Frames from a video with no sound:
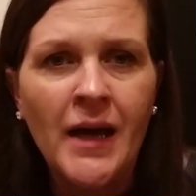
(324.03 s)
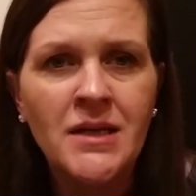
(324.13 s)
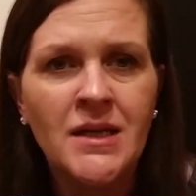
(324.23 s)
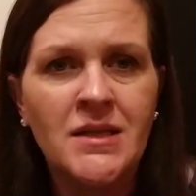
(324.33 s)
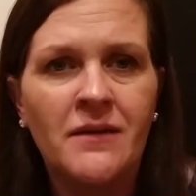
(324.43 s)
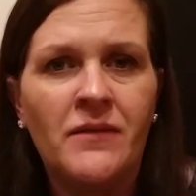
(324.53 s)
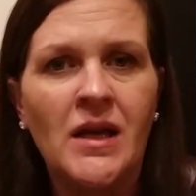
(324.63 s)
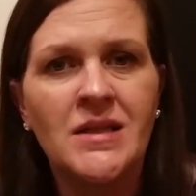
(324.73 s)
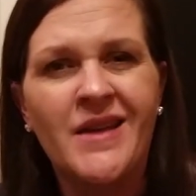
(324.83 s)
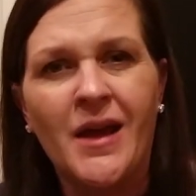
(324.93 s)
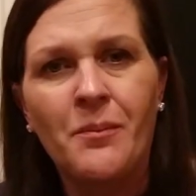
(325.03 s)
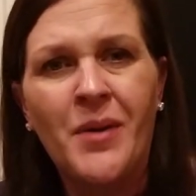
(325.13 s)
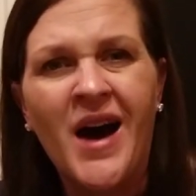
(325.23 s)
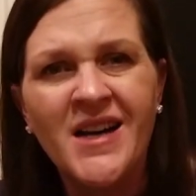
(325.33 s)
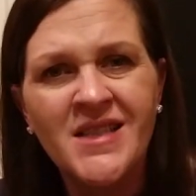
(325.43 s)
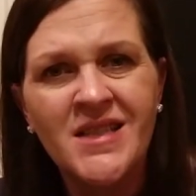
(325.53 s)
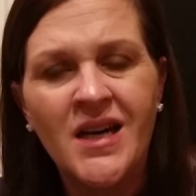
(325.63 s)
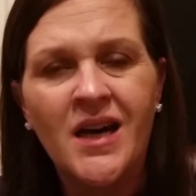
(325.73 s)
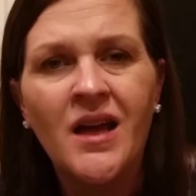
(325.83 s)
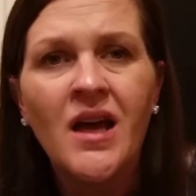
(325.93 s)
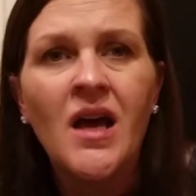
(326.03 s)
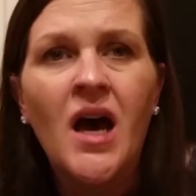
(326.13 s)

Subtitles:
excess of things like pasta,